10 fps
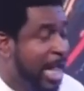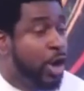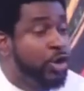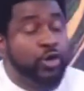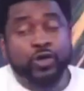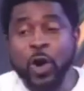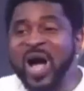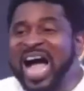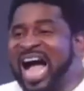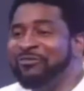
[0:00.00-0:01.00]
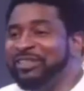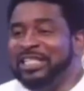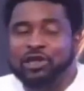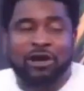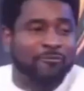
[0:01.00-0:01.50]
You don't have this
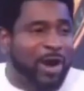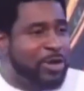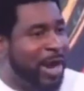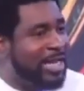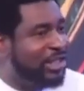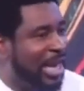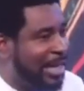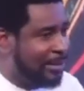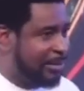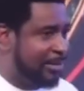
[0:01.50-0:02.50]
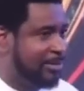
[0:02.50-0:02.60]
love when you are a child.